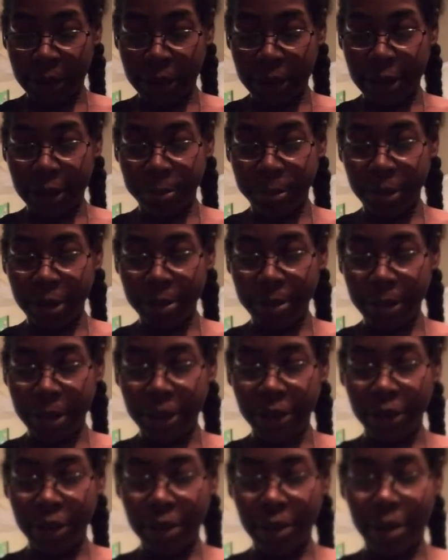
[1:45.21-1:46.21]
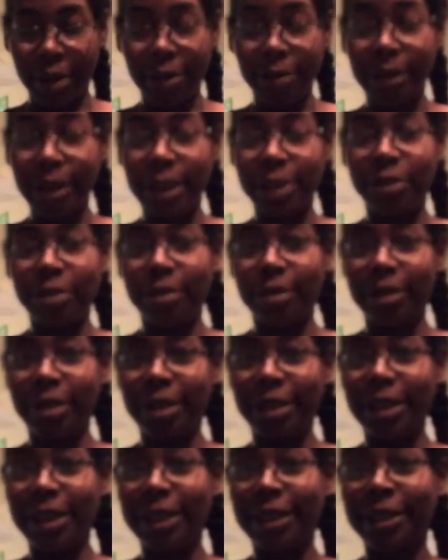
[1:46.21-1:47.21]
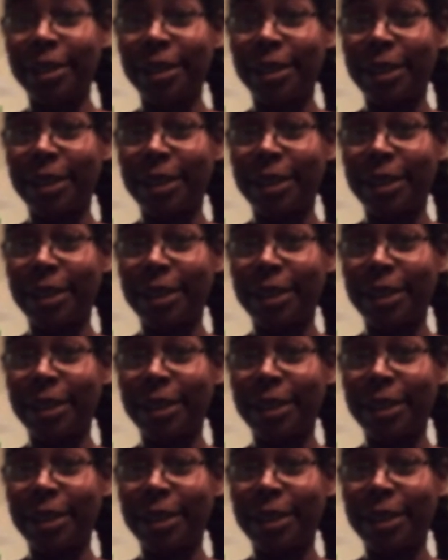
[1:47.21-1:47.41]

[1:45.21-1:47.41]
it's pretty much all natural ingredients.